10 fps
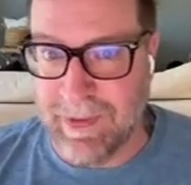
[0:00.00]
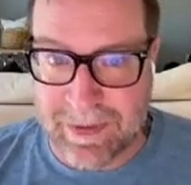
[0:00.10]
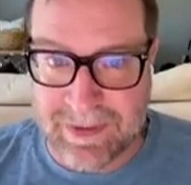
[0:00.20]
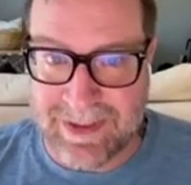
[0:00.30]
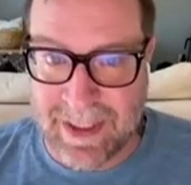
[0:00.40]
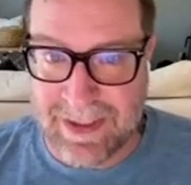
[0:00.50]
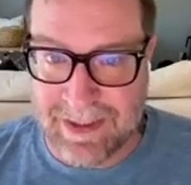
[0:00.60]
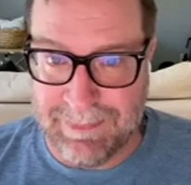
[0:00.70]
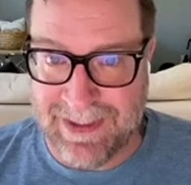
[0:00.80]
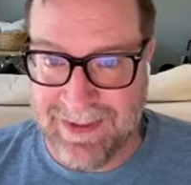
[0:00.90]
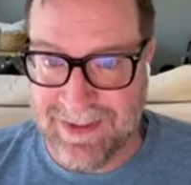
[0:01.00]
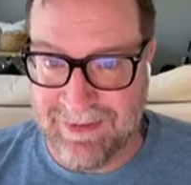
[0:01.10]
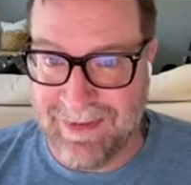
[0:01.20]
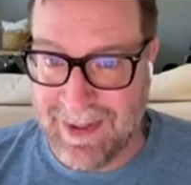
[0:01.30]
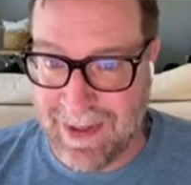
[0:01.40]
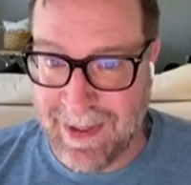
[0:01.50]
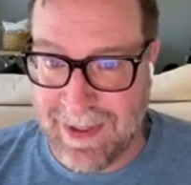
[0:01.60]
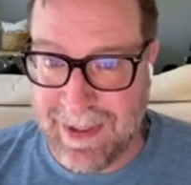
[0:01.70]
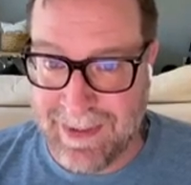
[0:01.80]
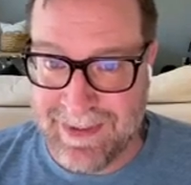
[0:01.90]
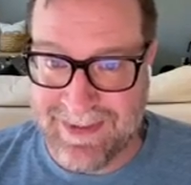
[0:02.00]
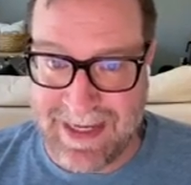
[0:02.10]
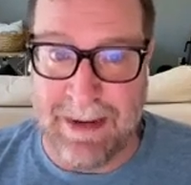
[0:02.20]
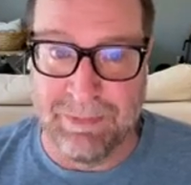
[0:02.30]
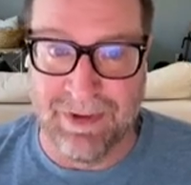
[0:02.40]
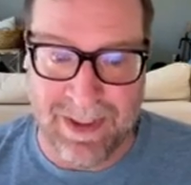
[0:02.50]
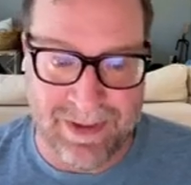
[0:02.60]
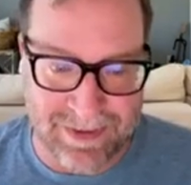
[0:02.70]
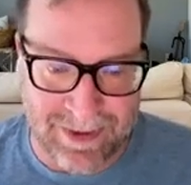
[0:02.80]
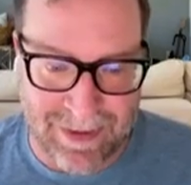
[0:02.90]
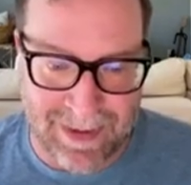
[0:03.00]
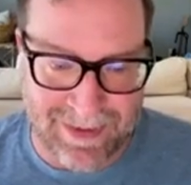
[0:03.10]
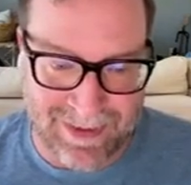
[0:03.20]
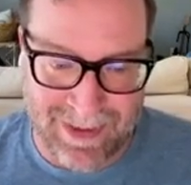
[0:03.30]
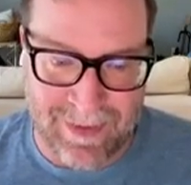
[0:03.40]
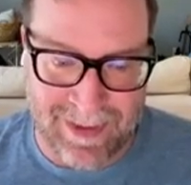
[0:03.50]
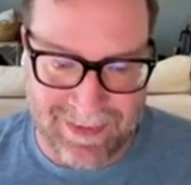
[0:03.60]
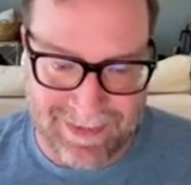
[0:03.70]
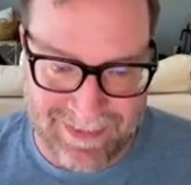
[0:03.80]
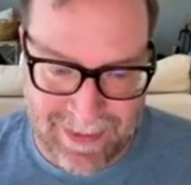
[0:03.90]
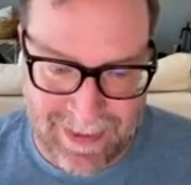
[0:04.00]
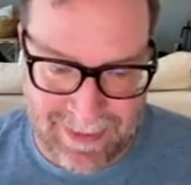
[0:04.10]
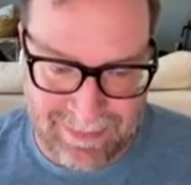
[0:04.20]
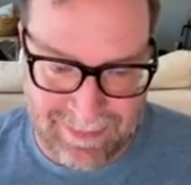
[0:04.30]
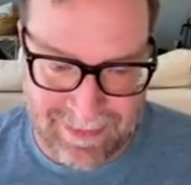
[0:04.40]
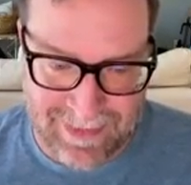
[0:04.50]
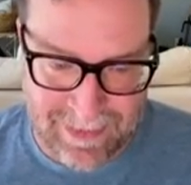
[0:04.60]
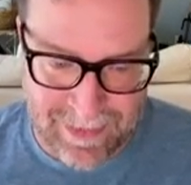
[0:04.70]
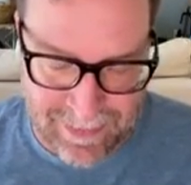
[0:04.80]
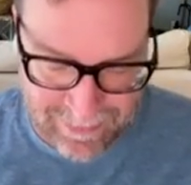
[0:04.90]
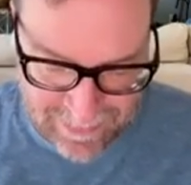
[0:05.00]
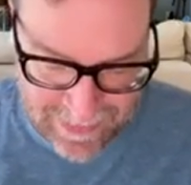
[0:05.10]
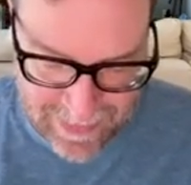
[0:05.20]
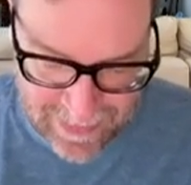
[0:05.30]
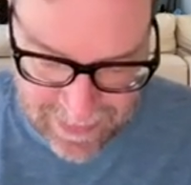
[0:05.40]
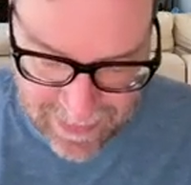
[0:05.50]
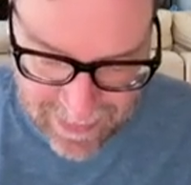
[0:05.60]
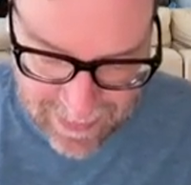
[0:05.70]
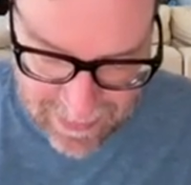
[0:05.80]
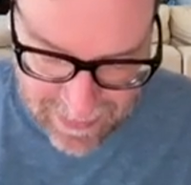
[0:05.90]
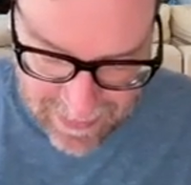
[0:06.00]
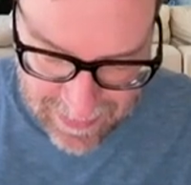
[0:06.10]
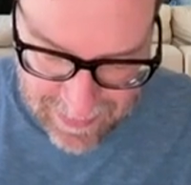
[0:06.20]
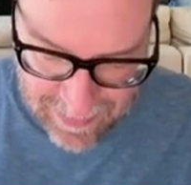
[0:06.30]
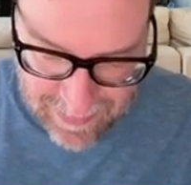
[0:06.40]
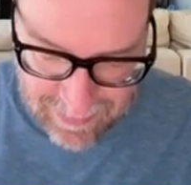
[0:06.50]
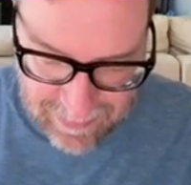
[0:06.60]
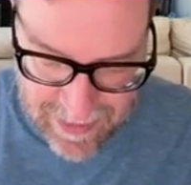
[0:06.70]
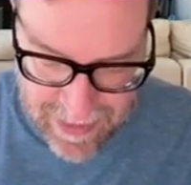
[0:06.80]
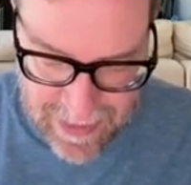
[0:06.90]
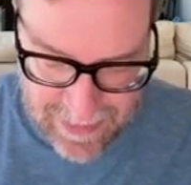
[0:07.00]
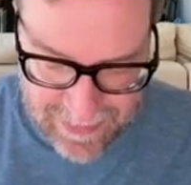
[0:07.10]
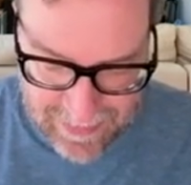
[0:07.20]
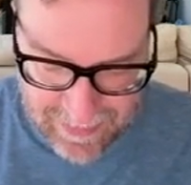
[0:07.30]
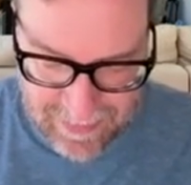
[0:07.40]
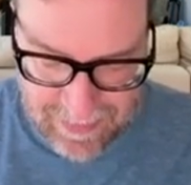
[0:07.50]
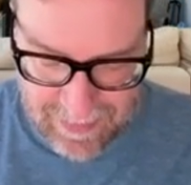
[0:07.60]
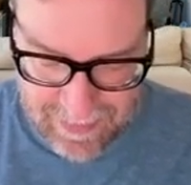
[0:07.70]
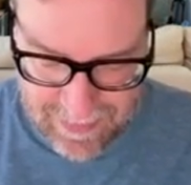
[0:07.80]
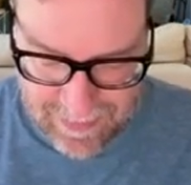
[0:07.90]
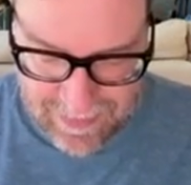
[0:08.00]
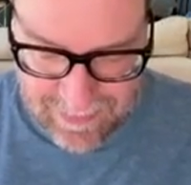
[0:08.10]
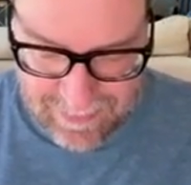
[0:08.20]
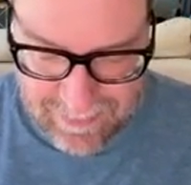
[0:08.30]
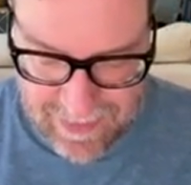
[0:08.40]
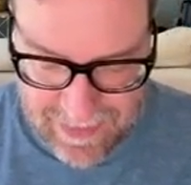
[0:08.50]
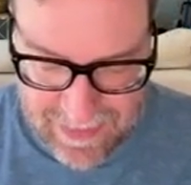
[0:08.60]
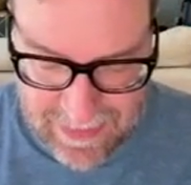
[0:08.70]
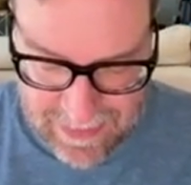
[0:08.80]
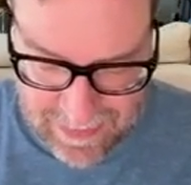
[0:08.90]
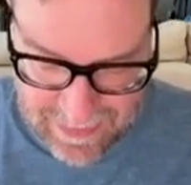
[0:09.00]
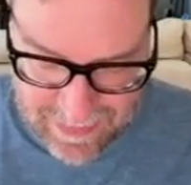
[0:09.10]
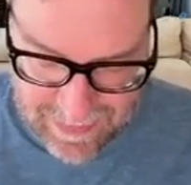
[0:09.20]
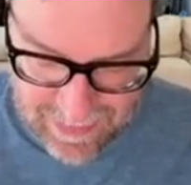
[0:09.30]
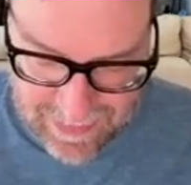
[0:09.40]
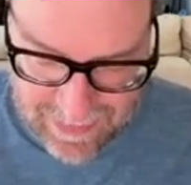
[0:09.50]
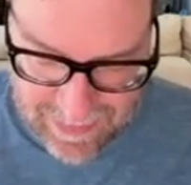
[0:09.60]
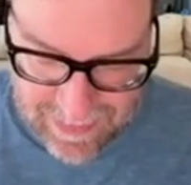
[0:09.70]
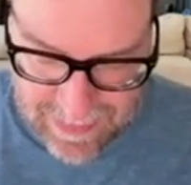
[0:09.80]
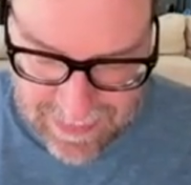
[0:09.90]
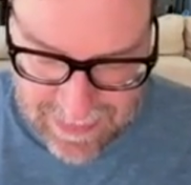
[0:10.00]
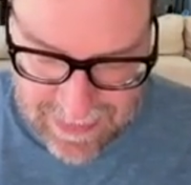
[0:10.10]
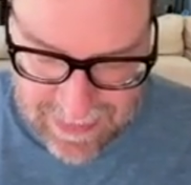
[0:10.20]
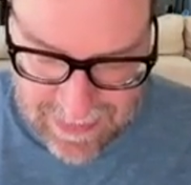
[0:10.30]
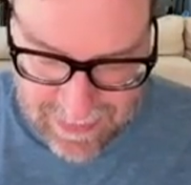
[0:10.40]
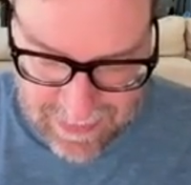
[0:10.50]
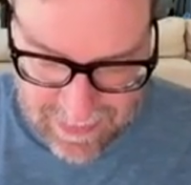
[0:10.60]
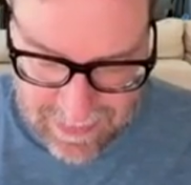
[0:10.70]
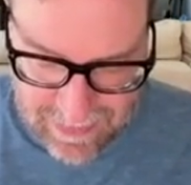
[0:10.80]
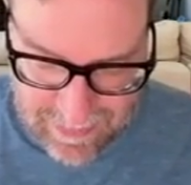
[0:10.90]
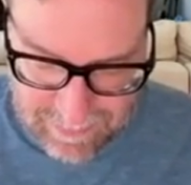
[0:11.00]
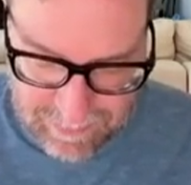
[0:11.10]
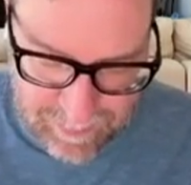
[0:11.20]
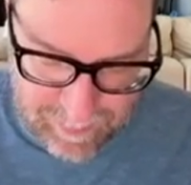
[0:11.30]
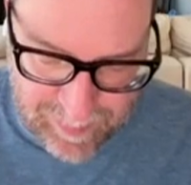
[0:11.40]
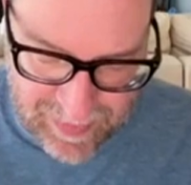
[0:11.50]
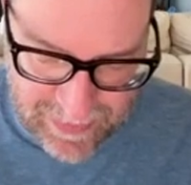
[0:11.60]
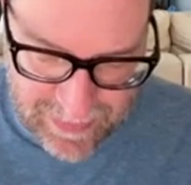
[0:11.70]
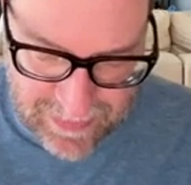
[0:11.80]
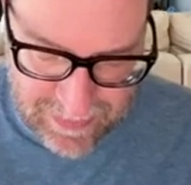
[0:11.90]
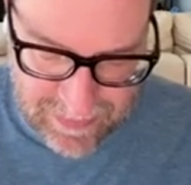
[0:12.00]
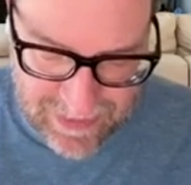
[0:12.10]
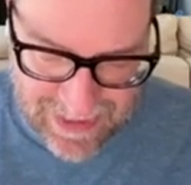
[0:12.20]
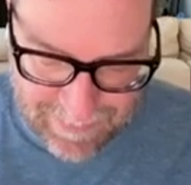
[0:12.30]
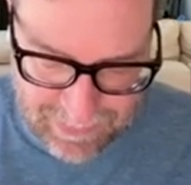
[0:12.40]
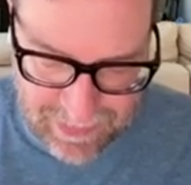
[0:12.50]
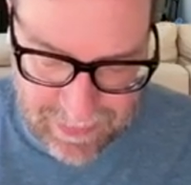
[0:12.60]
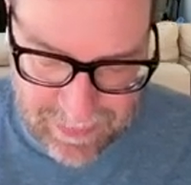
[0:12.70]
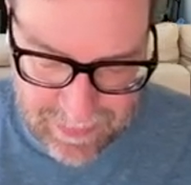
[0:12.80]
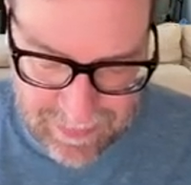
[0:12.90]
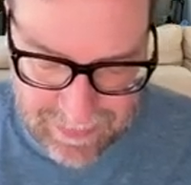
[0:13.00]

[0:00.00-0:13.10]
understanding the basics of AI and its applications. Okay. So now I could say right here, okay, write me a book chapter